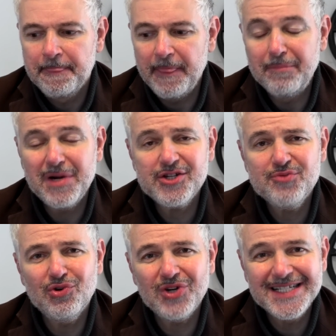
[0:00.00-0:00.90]
a much
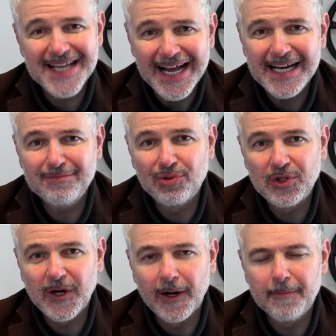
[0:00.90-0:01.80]
more attainable
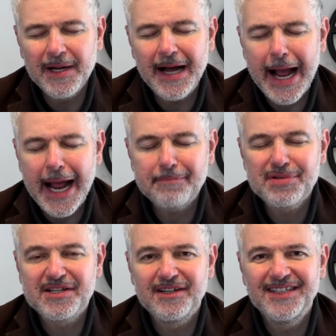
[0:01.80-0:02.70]
car, but
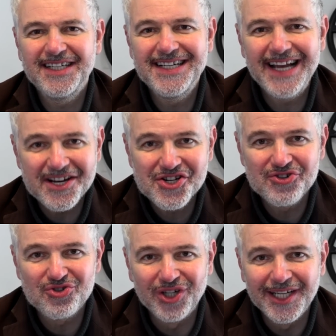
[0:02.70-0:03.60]
absolutely
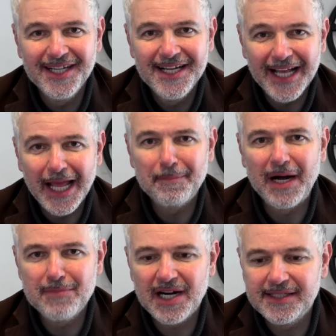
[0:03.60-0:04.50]
legendary in my
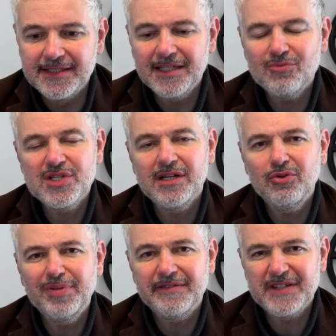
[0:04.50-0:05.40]
mind. And it was a little
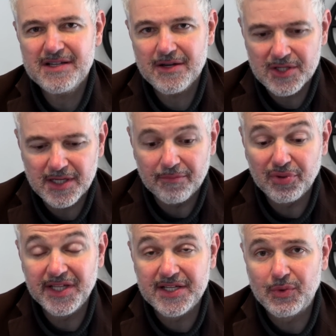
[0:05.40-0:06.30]
bit of a toss-up
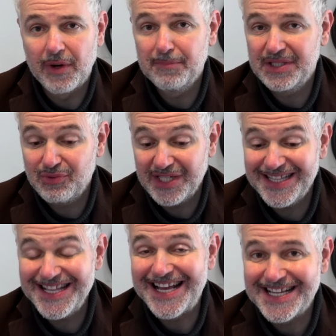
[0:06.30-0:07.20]
with this one
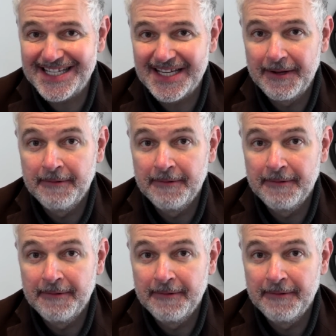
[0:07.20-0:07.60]
between this